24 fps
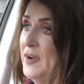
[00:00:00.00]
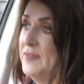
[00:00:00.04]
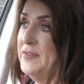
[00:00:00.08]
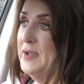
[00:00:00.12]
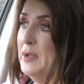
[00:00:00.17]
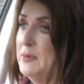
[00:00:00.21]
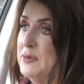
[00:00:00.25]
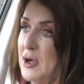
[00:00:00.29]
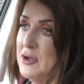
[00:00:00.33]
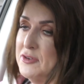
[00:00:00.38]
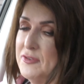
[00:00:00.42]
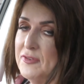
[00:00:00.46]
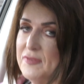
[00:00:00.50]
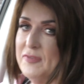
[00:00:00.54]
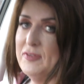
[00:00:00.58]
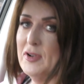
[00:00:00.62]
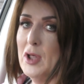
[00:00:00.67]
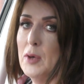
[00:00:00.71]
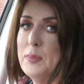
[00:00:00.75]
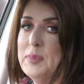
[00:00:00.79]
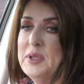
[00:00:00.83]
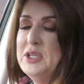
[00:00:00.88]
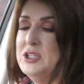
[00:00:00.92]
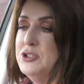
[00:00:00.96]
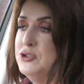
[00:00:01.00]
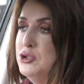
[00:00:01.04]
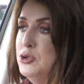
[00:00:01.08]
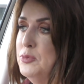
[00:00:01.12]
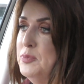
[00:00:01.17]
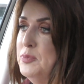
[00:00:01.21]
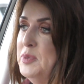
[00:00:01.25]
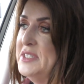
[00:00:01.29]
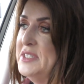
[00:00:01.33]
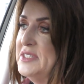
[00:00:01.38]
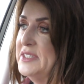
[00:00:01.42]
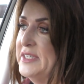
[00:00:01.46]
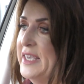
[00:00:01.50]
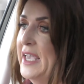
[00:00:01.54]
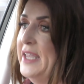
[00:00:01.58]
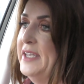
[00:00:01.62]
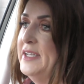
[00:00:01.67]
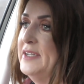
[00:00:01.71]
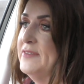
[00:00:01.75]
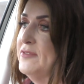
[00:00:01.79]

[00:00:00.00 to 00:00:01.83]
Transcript: I've now got floppy, droopy skin.